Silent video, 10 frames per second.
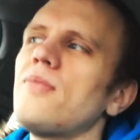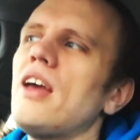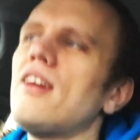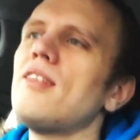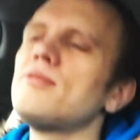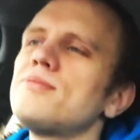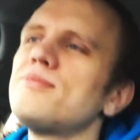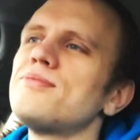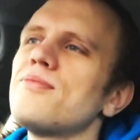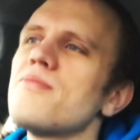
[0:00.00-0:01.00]
Yeah,
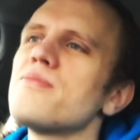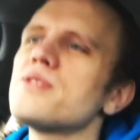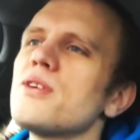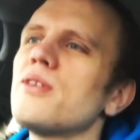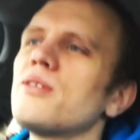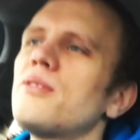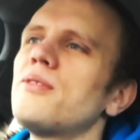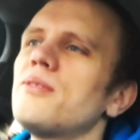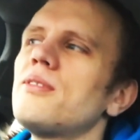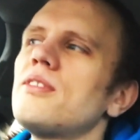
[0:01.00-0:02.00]
so
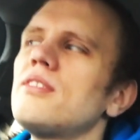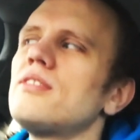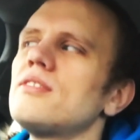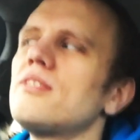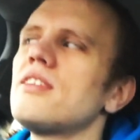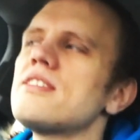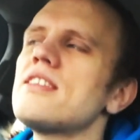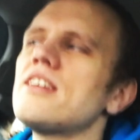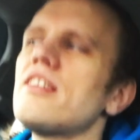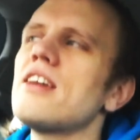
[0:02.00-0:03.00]
that's
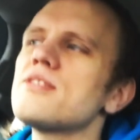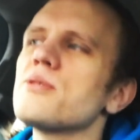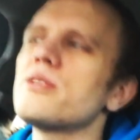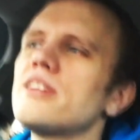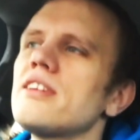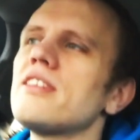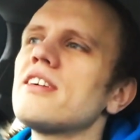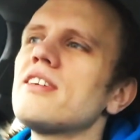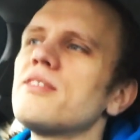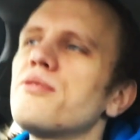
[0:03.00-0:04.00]
the end of that story, I
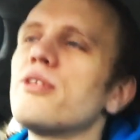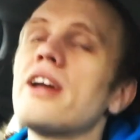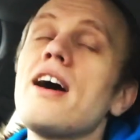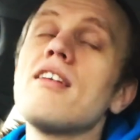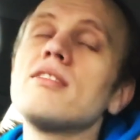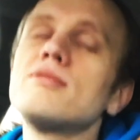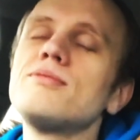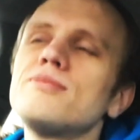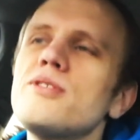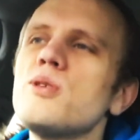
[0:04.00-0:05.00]
think, for now.
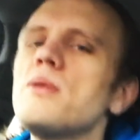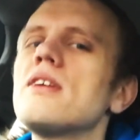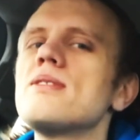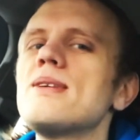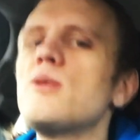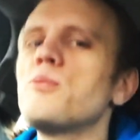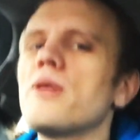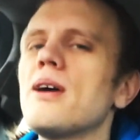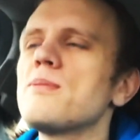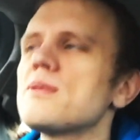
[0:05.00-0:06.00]
To be continued,
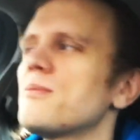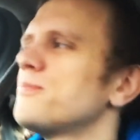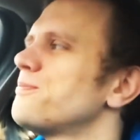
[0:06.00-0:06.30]
perhaps.